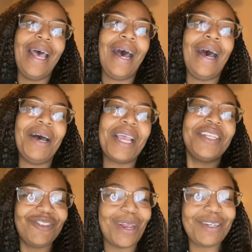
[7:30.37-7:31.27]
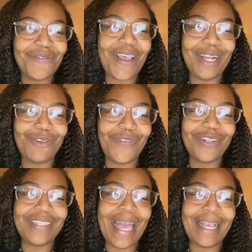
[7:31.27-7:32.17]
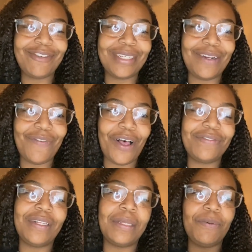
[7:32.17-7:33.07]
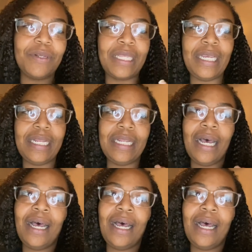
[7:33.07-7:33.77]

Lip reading: Constructive controversy actually involves deliberative